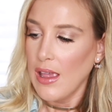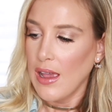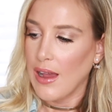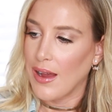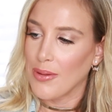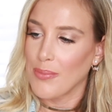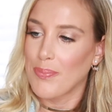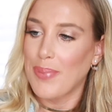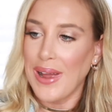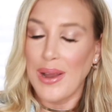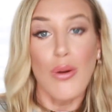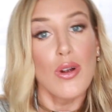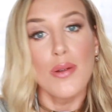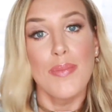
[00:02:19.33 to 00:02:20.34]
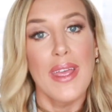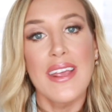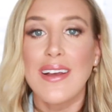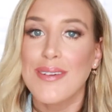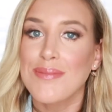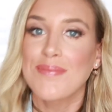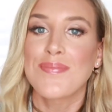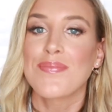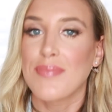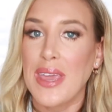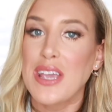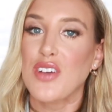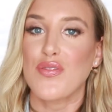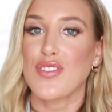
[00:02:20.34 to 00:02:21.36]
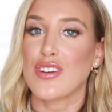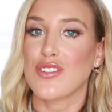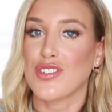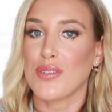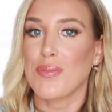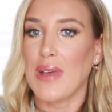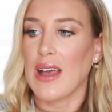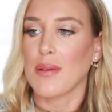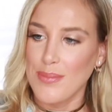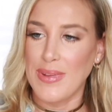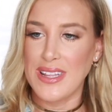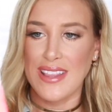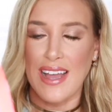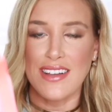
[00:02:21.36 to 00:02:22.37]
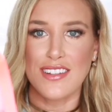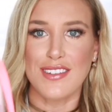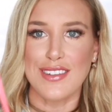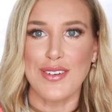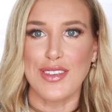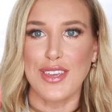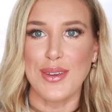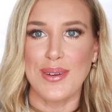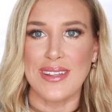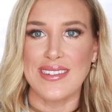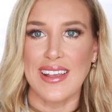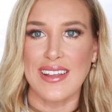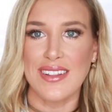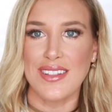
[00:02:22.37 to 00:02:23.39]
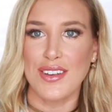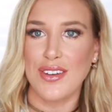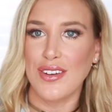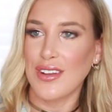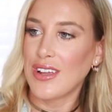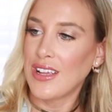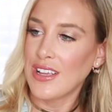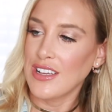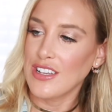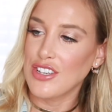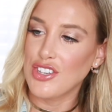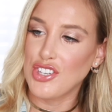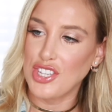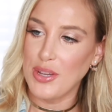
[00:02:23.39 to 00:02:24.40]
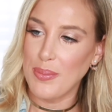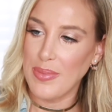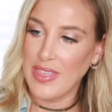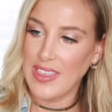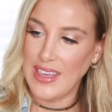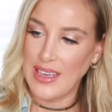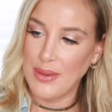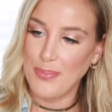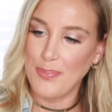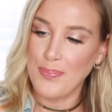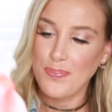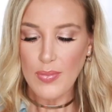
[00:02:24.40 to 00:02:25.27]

Um, but or makeup, makeup for your gym bag. But that is so cute. It's like a little gym theme.